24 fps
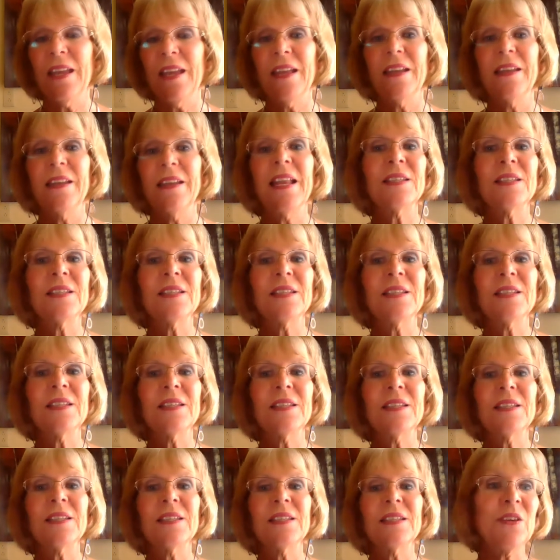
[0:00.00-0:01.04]
Now step
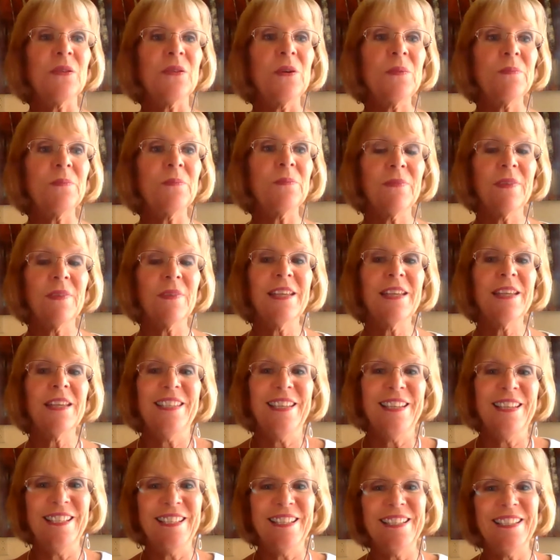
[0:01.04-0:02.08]
2 is
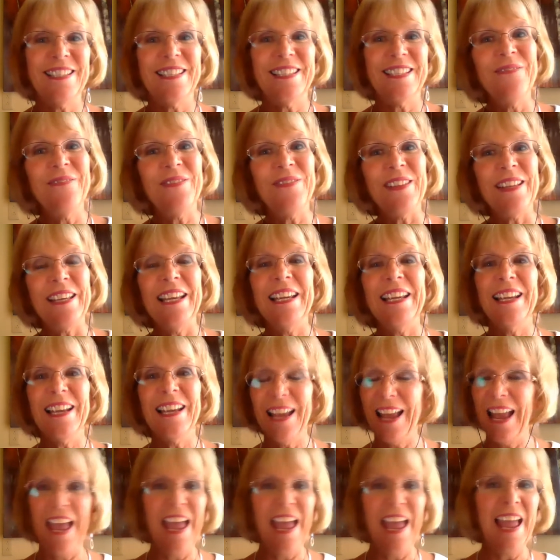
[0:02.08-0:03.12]
to just simply
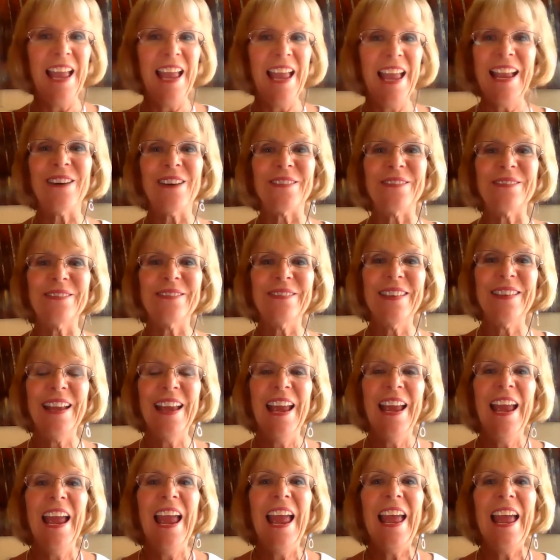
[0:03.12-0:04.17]
hang out.
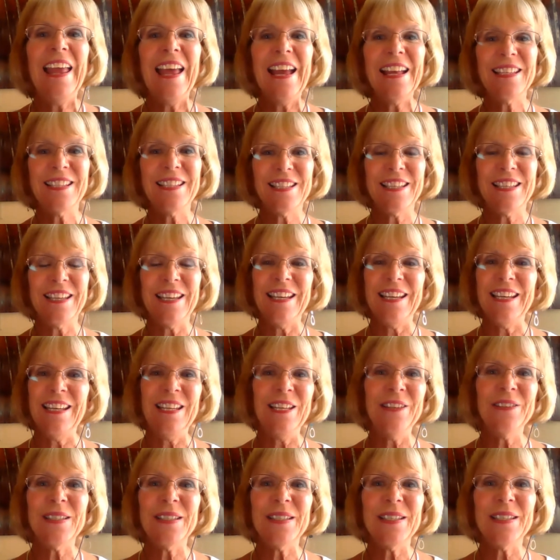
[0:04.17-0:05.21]

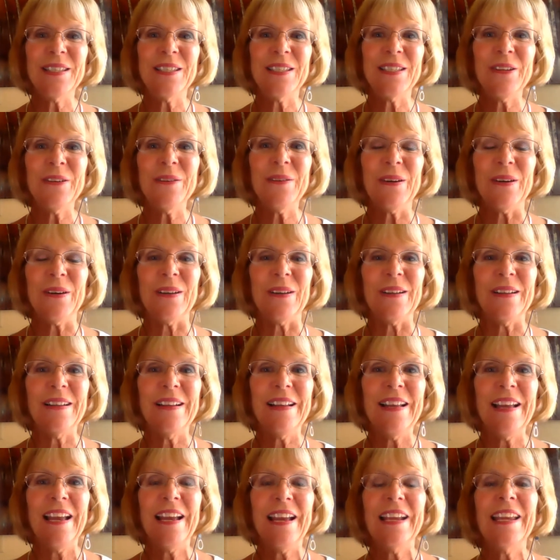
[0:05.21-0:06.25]
Use this tool.
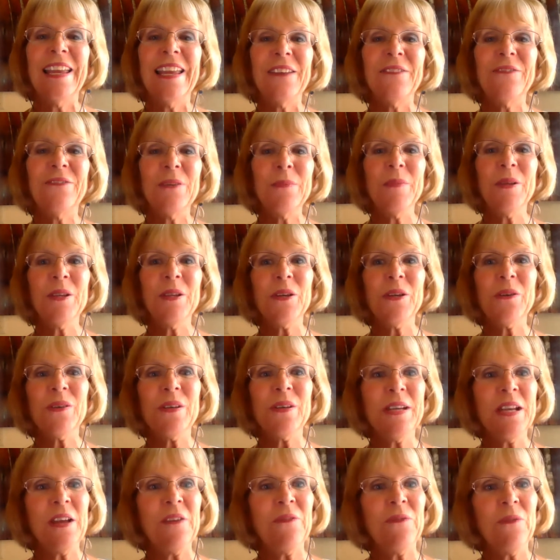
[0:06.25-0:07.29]
Get familiar
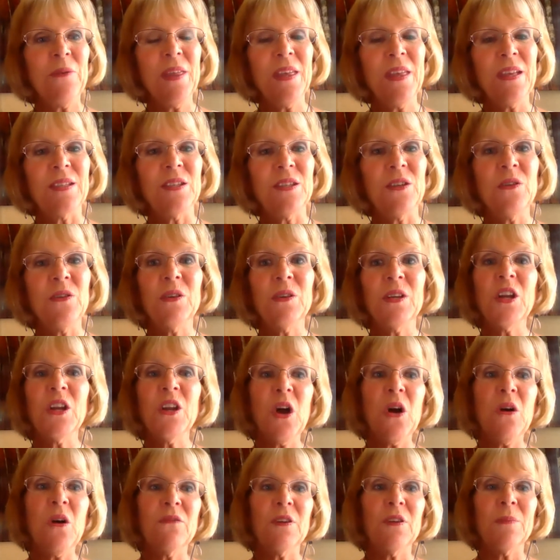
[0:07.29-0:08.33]
enough with it so you can
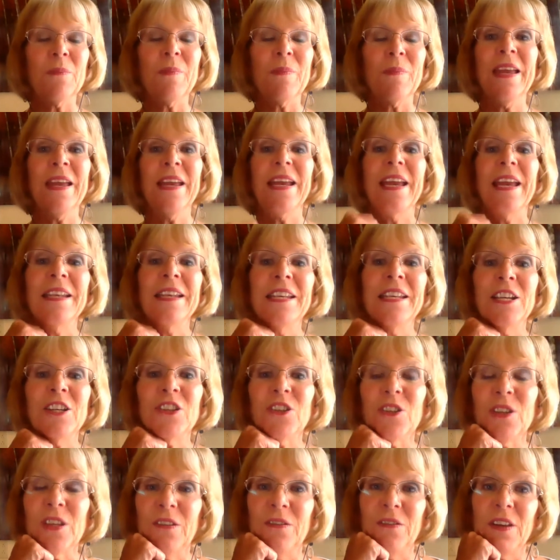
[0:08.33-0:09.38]
go from
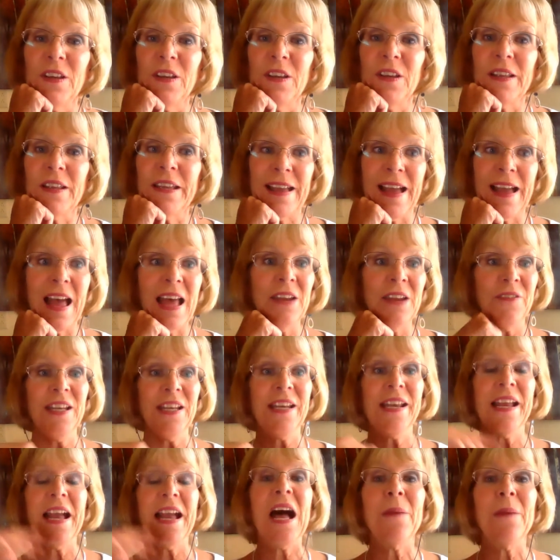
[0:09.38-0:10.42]
initially feeling kind of
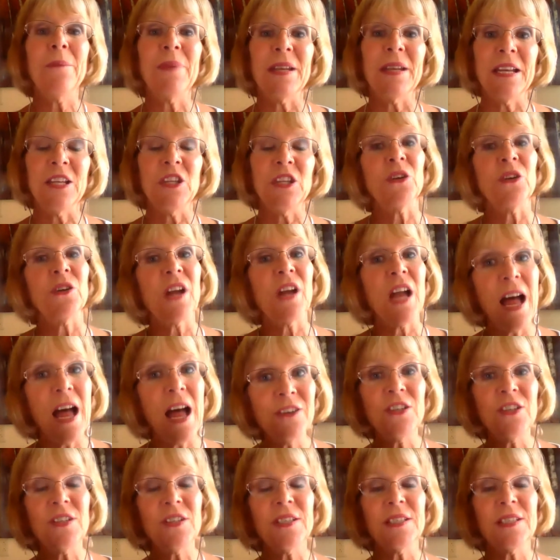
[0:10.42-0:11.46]
incompetent. You're
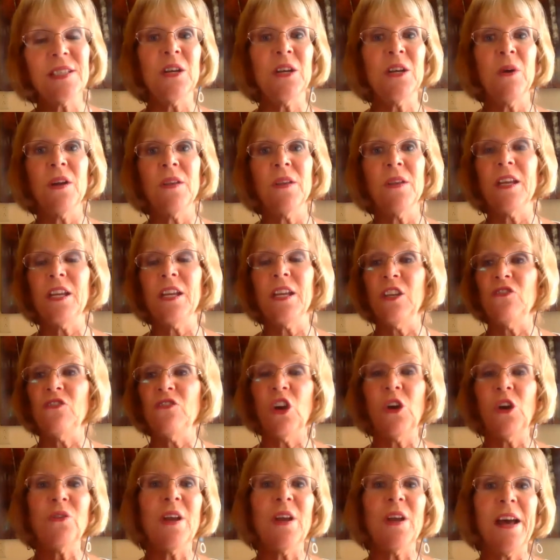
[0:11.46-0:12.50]
consciously aware that you
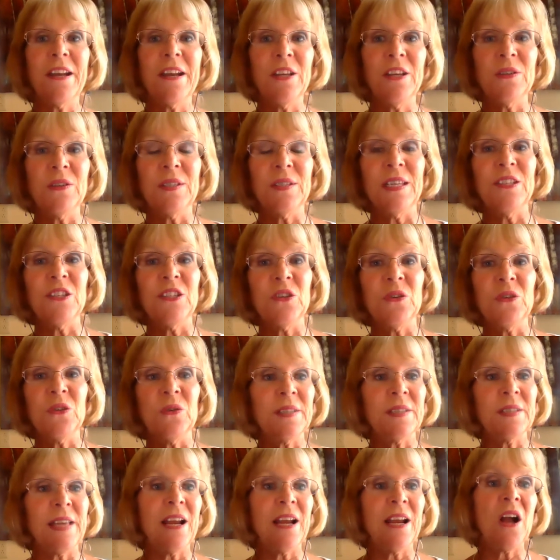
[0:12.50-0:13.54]
don't know how to use these tools.
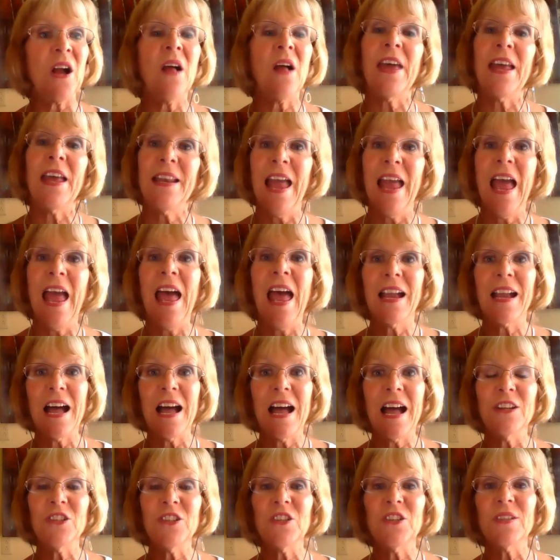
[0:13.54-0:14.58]
I call that
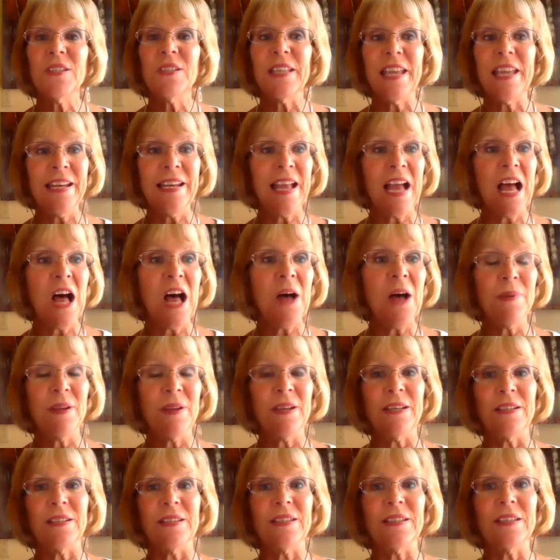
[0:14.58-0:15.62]
conscious
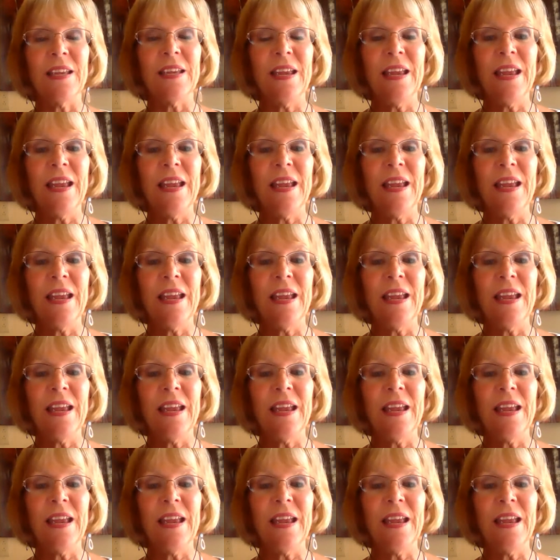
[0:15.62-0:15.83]
incompetence.